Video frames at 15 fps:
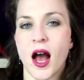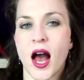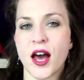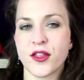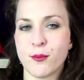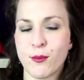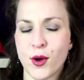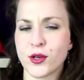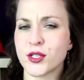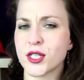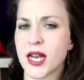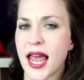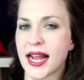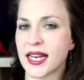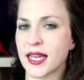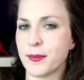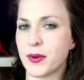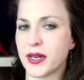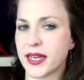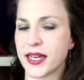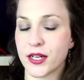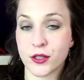are the most likely
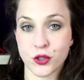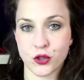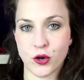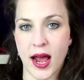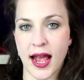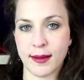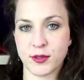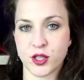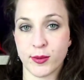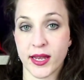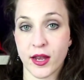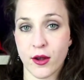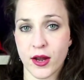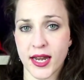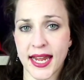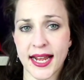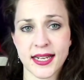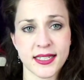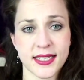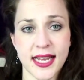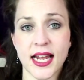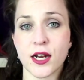political tribe to be earning
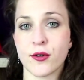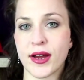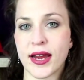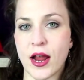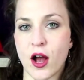a salary